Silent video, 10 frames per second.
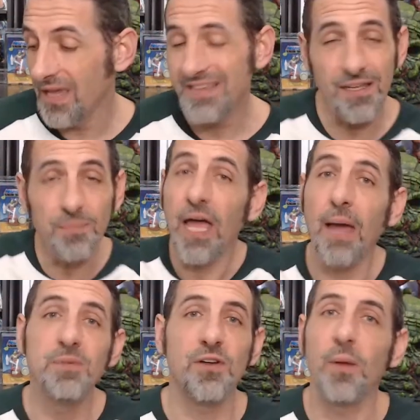
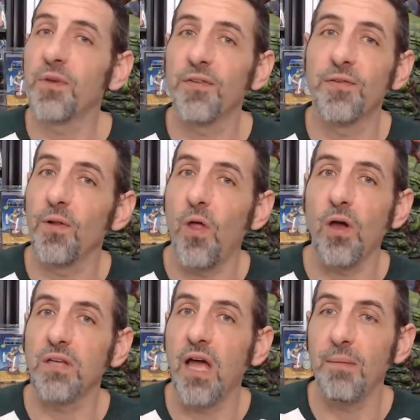Sometimes they're up there for a
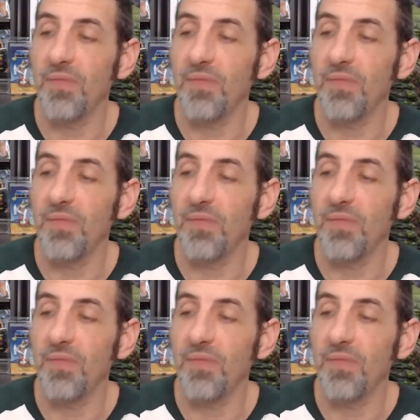long time.